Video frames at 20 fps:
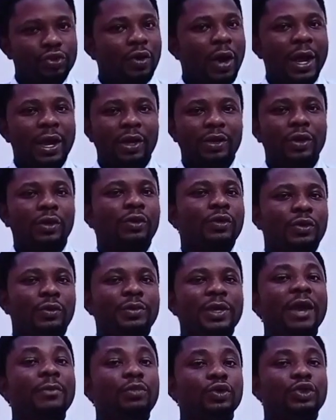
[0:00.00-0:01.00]
you're going to
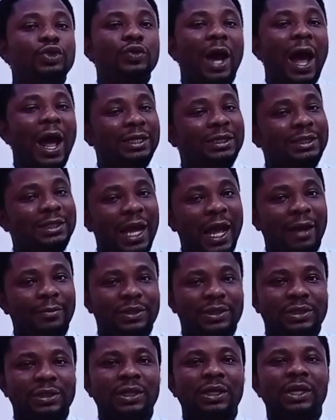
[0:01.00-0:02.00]
be able to
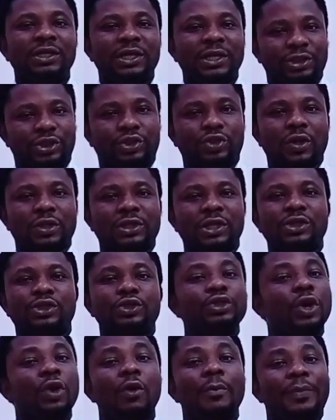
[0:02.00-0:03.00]
adapt the instructions
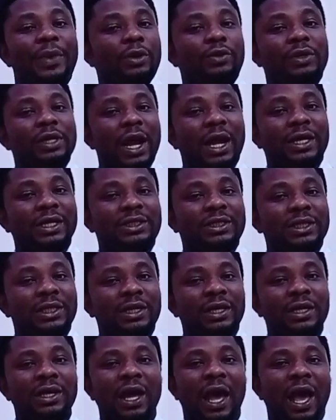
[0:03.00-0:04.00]
to your own
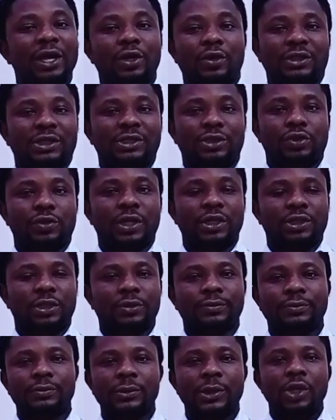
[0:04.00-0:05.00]
peculiarity and your
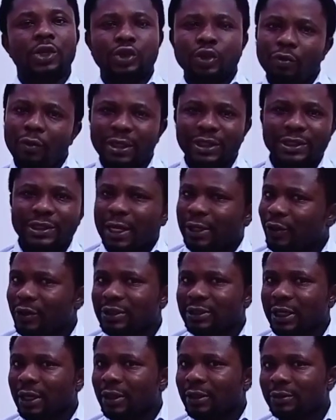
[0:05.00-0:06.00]
situation. So what is an
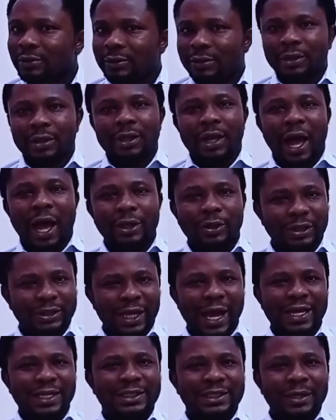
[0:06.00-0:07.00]
ulcer? An
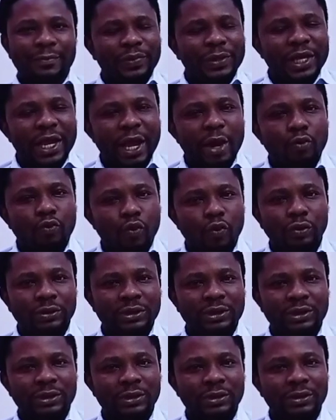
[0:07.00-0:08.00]
ulcer is simply a
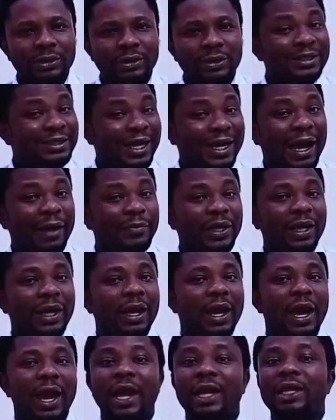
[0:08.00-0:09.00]
wound that can be
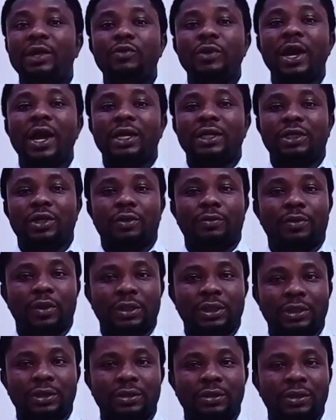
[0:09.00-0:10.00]
anywhere in your
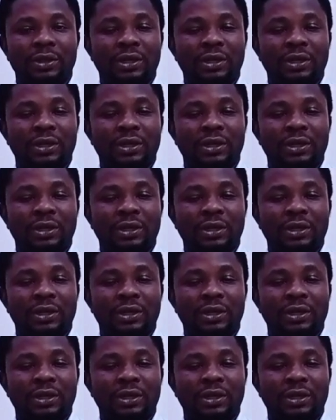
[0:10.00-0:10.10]
body.